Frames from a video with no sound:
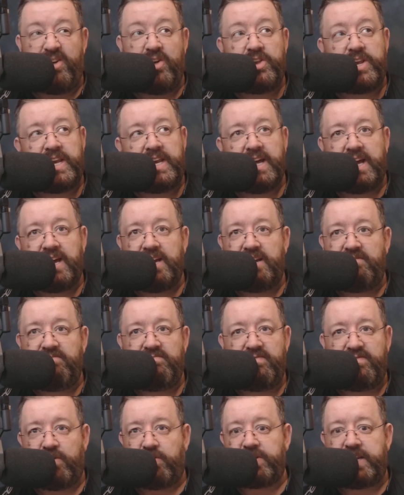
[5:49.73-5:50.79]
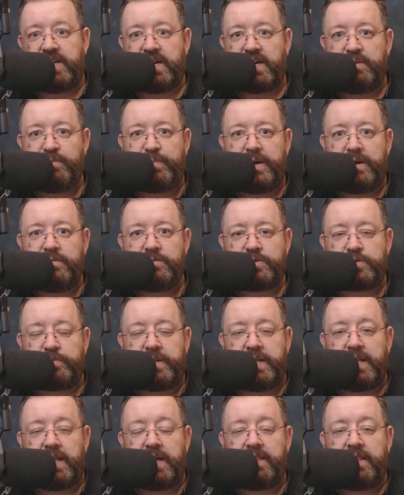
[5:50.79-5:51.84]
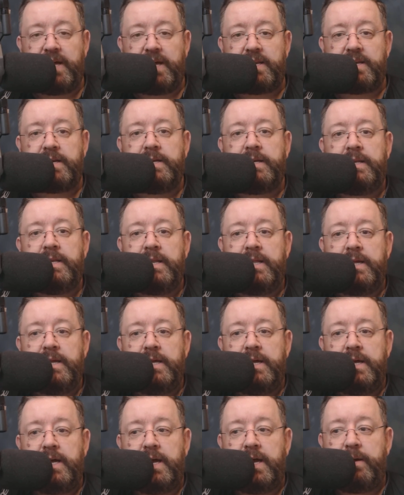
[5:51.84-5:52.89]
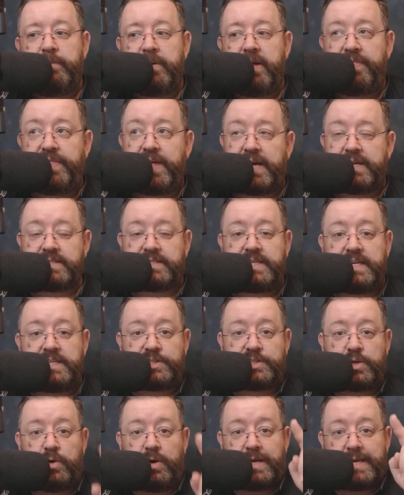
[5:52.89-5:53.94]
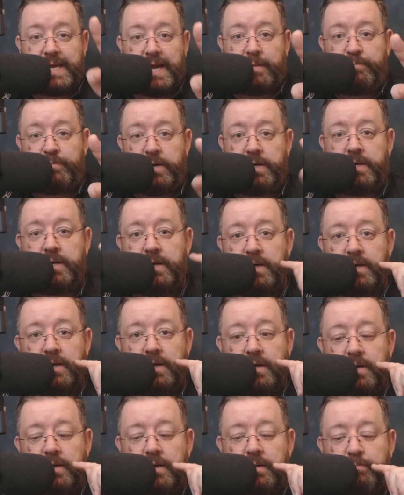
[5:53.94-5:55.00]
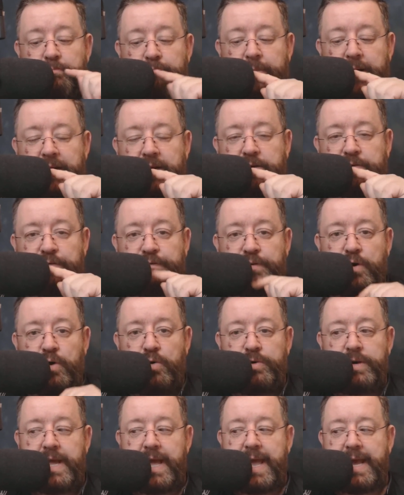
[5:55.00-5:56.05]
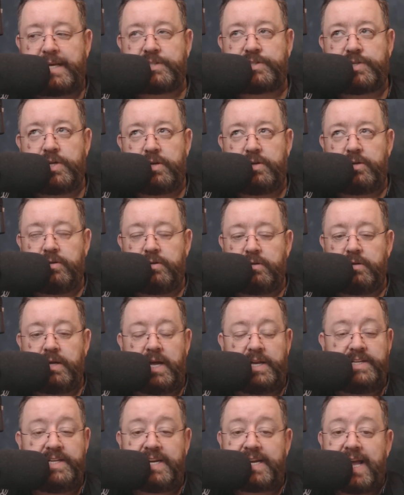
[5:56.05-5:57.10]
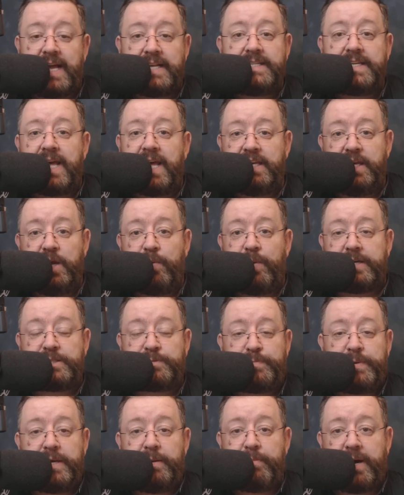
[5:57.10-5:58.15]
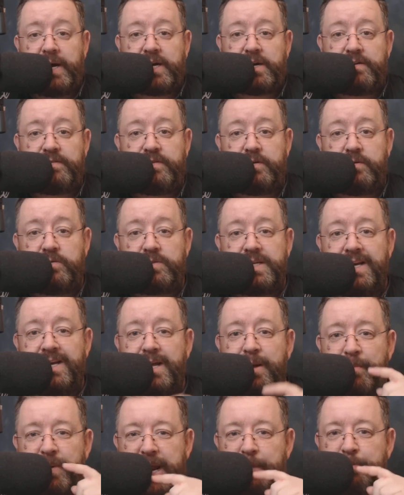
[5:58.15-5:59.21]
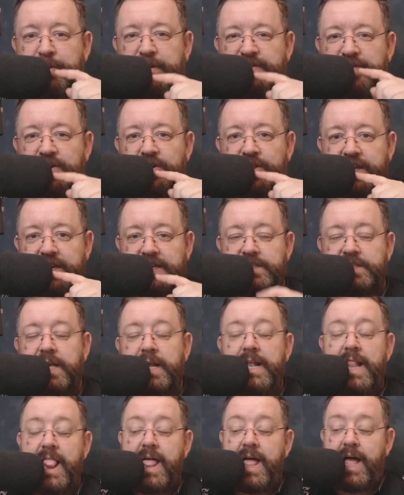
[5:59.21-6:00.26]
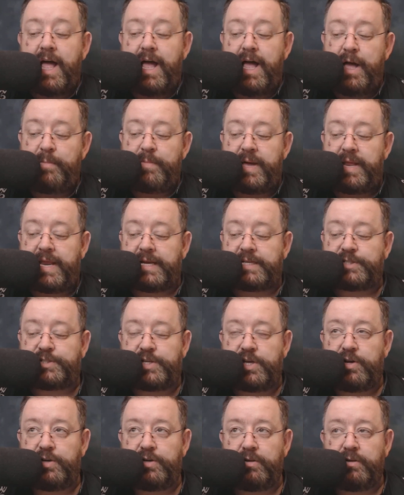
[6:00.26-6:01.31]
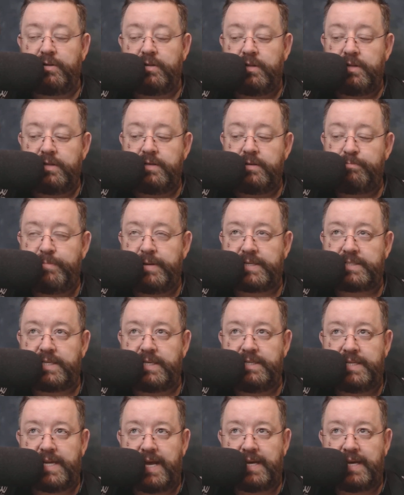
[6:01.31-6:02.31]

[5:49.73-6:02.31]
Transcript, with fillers: 39 49 pounds something like that um, and that's it so a camera microphone external and you can get usb microphones but i prefer these um, an external mixing